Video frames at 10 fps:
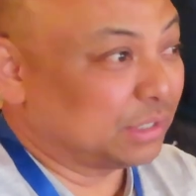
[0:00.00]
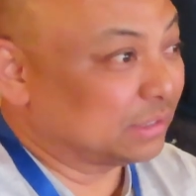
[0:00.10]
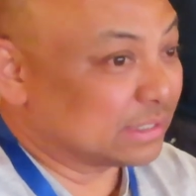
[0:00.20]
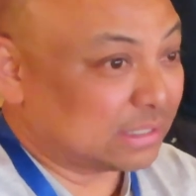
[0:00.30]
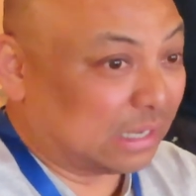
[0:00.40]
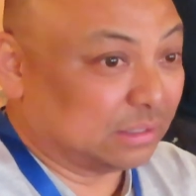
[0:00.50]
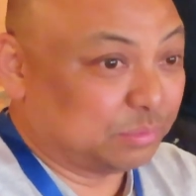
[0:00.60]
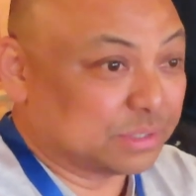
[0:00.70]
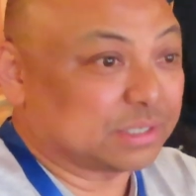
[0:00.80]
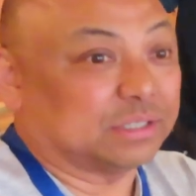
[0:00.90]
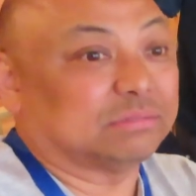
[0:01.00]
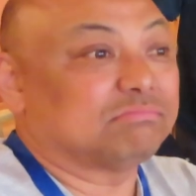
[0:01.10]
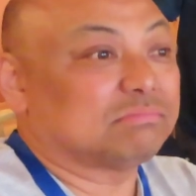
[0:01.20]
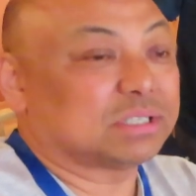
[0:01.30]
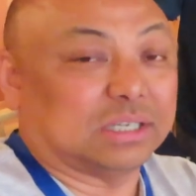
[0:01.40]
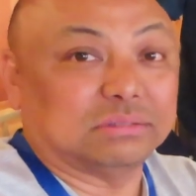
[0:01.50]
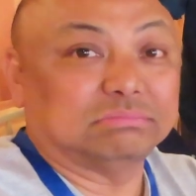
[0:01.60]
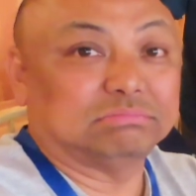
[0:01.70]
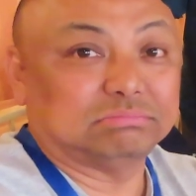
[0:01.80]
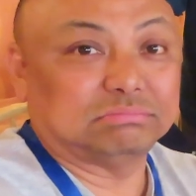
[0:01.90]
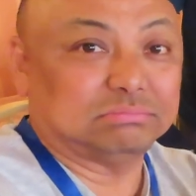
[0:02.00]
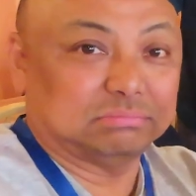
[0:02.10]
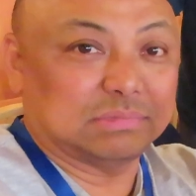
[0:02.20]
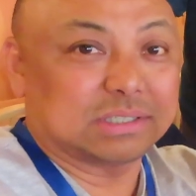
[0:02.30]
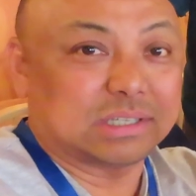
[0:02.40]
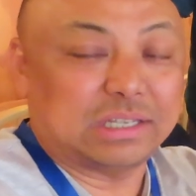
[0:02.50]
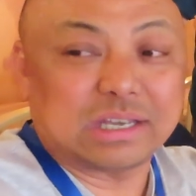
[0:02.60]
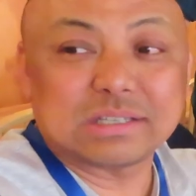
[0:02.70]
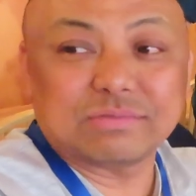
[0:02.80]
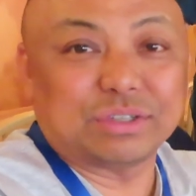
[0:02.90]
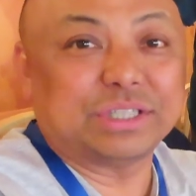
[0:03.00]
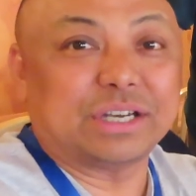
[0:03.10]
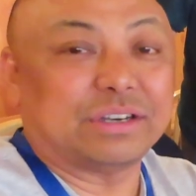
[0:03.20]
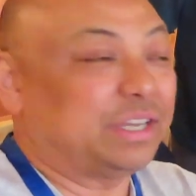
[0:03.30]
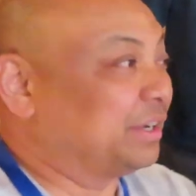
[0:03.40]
good. The salad was good. So, it's a yes for dinner